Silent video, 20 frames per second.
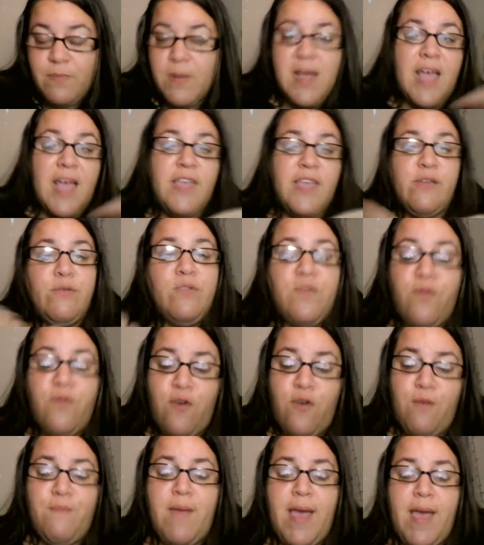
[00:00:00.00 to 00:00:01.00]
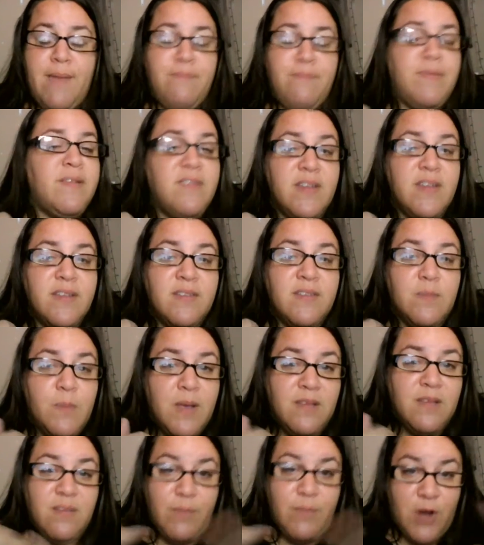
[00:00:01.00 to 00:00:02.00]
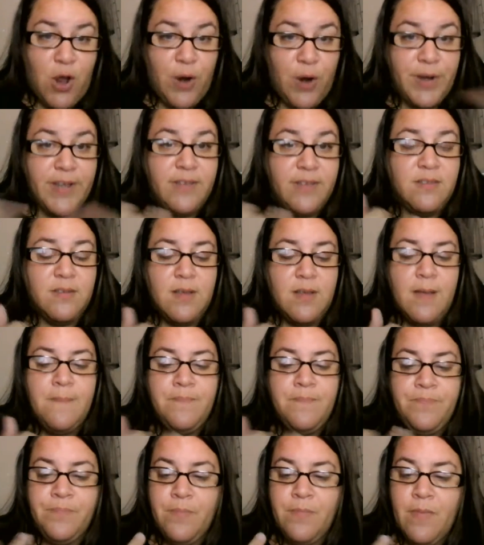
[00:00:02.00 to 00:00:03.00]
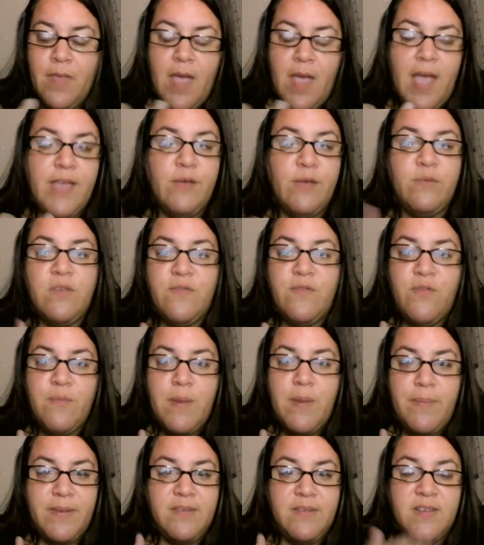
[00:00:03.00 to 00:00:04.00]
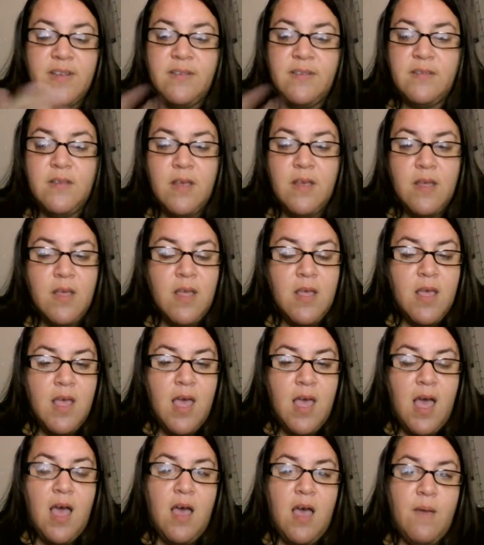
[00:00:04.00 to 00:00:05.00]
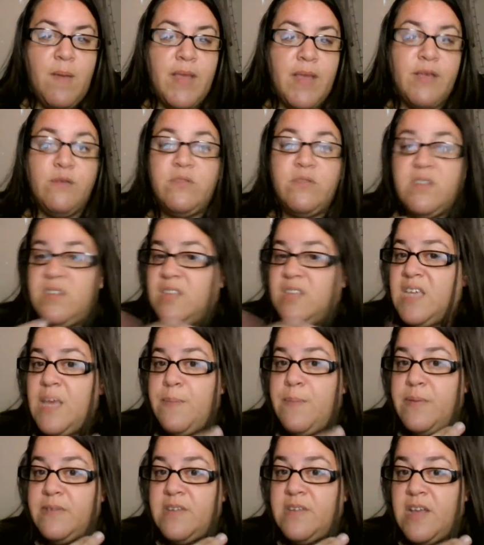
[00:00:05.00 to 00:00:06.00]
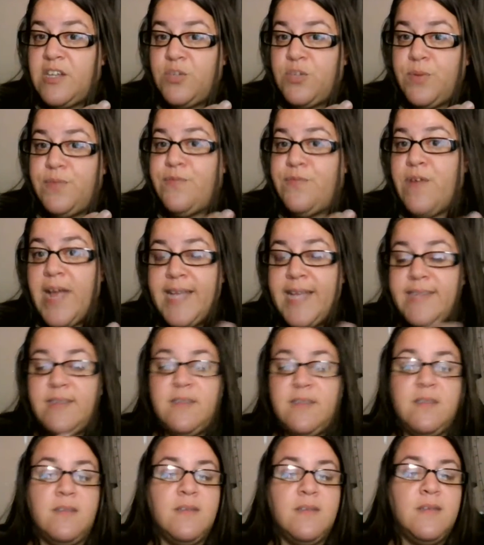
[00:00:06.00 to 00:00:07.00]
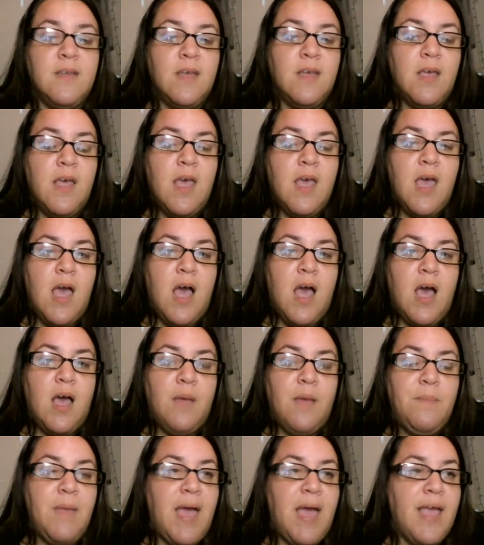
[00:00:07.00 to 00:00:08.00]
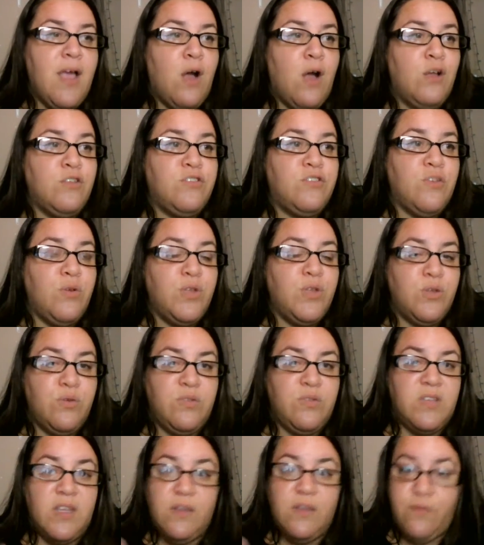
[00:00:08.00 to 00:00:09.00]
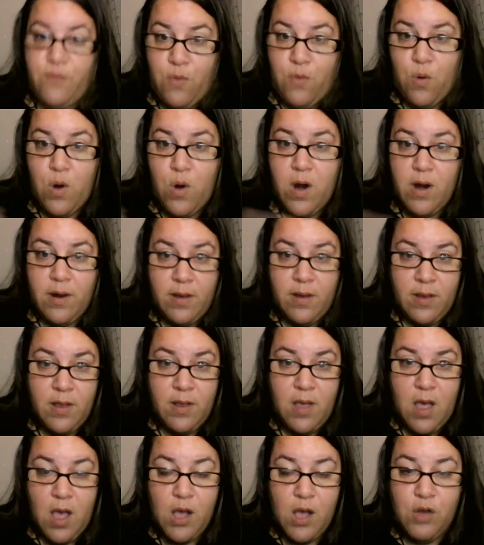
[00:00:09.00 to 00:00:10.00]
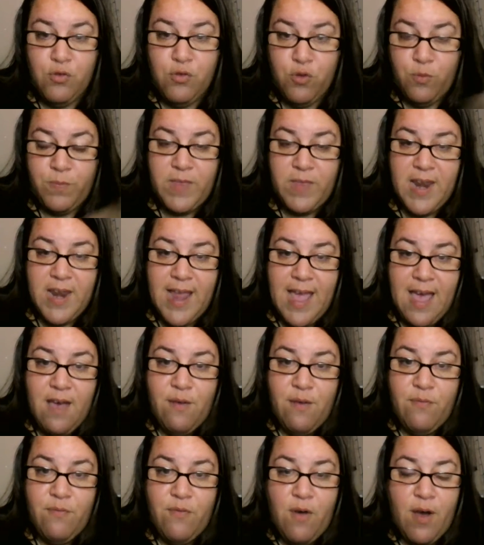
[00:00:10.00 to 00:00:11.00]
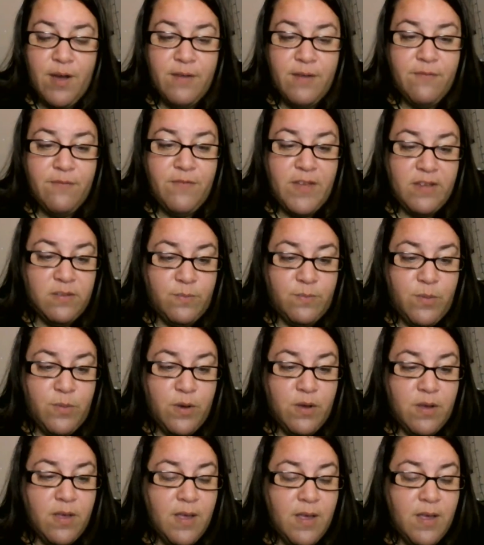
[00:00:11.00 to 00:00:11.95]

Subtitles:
I use for my business because I'm an artist. I use it for my business. I use it to keep in touch with friends. I also use it for a group that I have on Facebook.